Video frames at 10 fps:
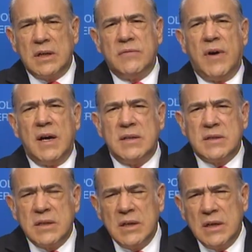
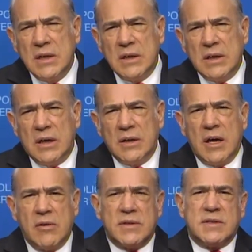advice on
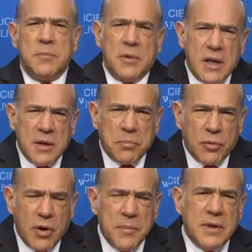how to stimulate
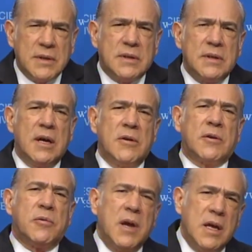employment and how to
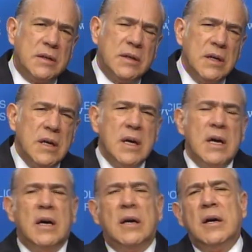create
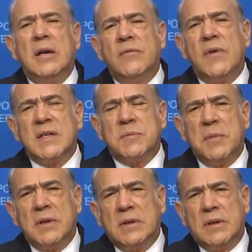an
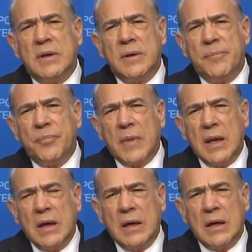investment
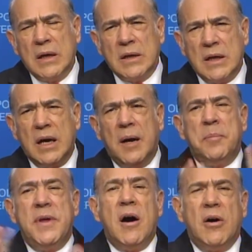
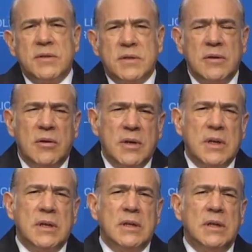ambiance, you
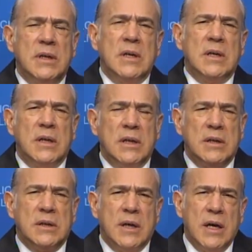know,
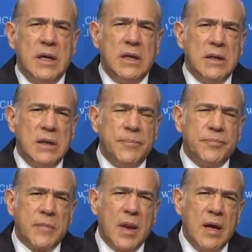
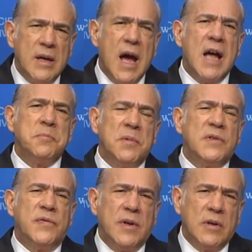an
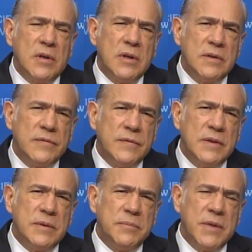atmosphere of
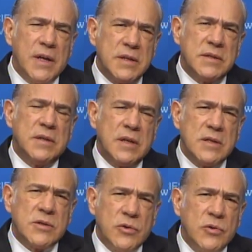that
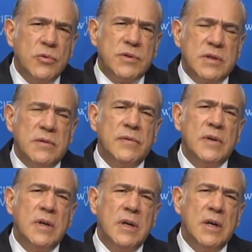is conducive
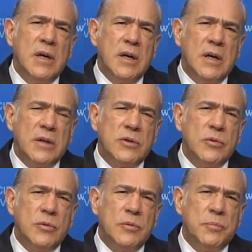
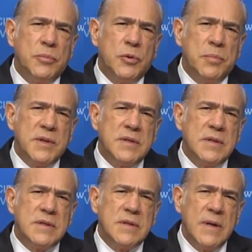to
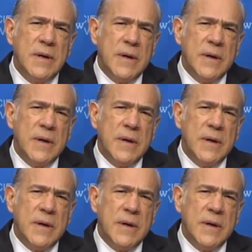business.